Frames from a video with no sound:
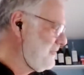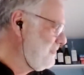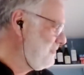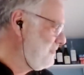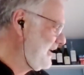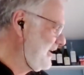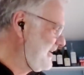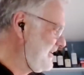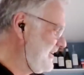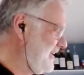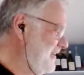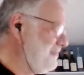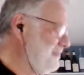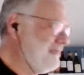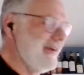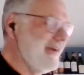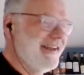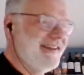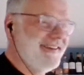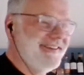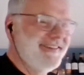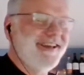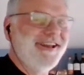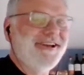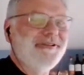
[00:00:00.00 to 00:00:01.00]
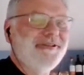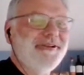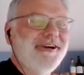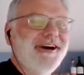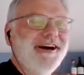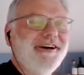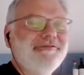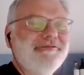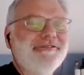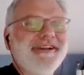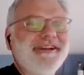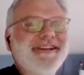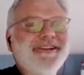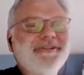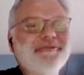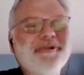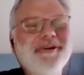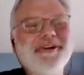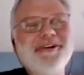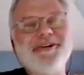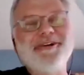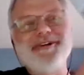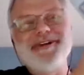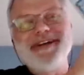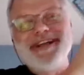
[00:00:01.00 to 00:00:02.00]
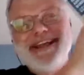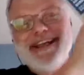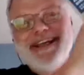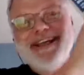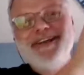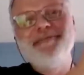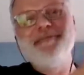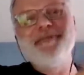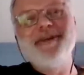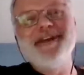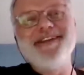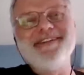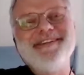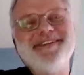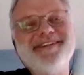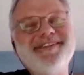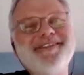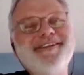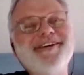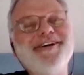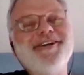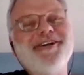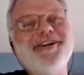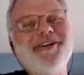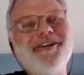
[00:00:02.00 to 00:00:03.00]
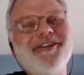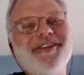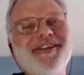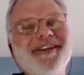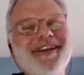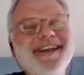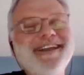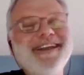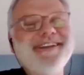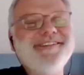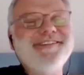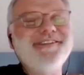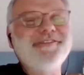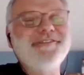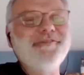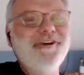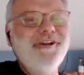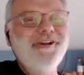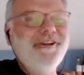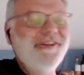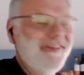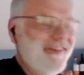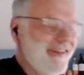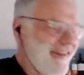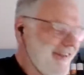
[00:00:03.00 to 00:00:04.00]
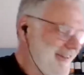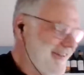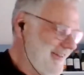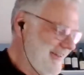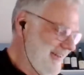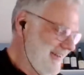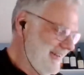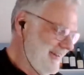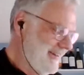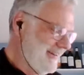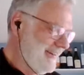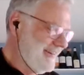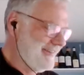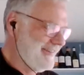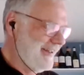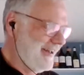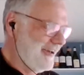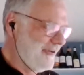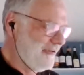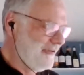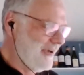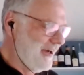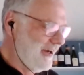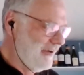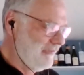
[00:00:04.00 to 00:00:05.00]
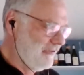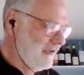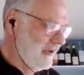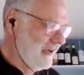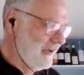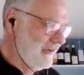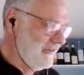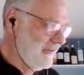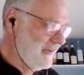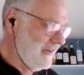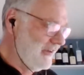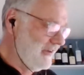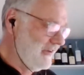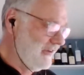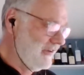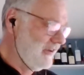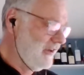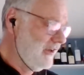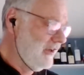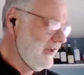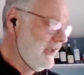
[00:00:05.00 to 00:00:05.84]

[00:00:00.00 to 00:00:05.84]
picked up my cellar offering that we're currently in because it's got all the list of all the the cellar offerings and